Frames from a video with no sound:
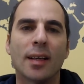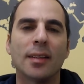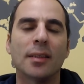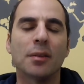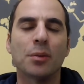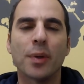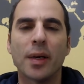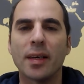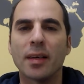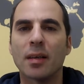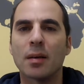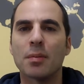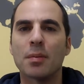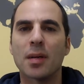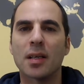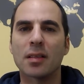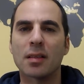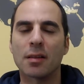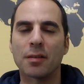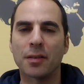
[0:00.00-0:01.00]
he's waiting a
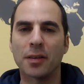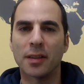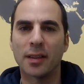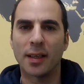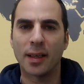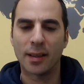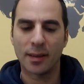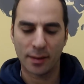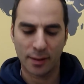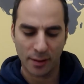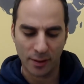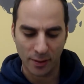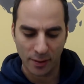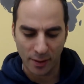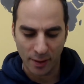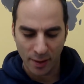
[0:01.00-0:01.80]
month for an answer.